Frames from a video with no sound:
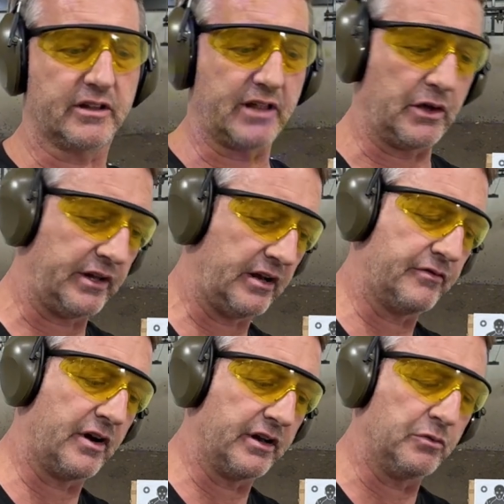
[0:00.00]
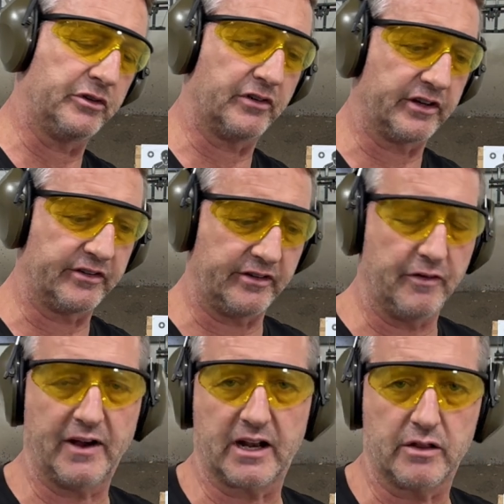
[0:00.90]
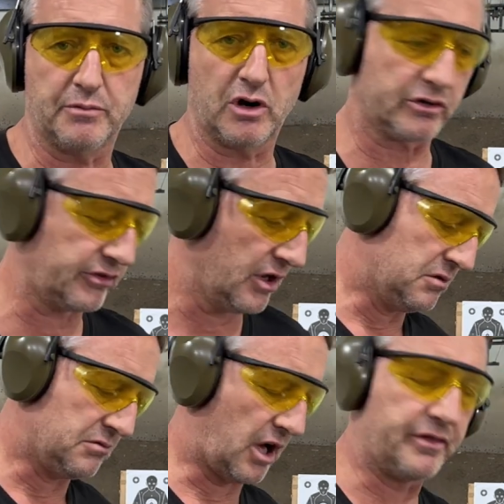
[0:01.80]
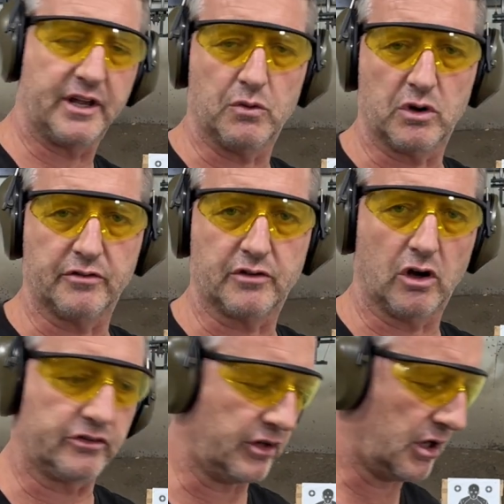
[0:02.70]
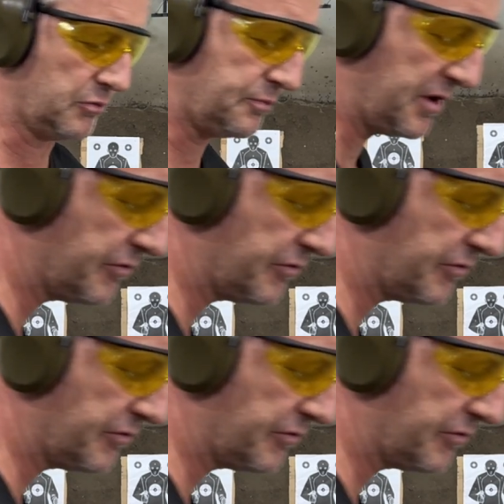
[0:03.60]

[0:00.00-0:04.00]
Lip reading: that was very stiff out of the box. I think it would have been